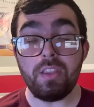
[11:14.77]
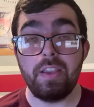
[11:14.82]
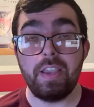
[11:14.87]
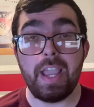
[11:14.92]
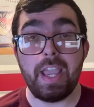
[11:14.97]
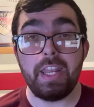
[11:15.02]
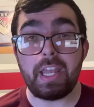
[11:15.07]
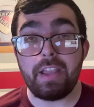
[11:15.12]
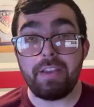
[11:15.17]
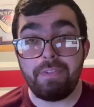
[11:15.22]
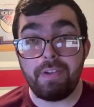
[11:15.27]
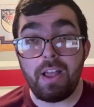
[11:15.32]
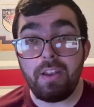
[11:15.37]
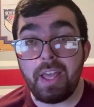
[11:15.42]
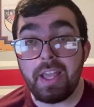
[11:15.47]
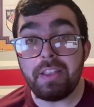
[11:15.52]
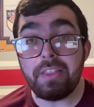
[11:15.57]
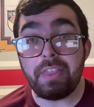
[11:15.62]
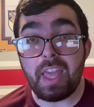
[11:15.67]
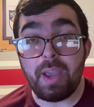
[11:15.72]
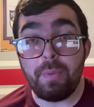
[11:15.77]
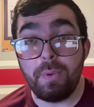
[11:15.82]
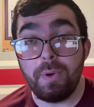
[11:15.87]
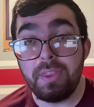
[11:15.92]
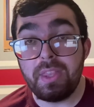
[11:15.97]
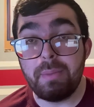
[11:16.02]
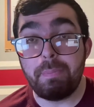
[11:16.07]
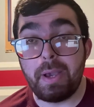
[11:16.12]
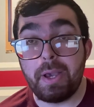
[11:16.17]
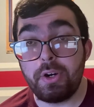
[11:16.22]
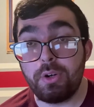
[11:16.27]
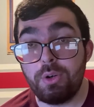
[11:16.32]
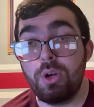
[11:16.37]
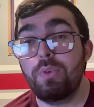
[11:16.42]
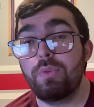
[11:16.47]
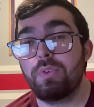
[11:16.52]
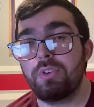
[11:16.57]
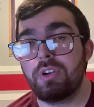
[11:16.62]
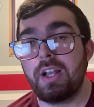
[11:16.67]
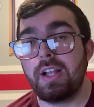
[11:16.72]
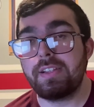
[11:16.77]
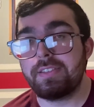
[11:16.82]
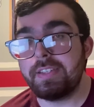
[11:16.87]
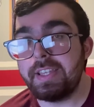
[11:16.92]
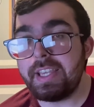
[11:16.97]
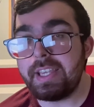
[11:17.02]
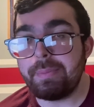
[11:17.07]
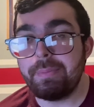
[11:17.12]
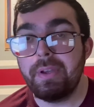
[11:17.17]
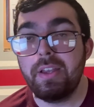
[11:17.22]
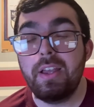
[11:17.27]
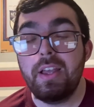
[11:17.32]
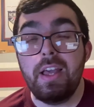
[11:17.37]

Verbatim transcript: And I felt like they were the better overall team.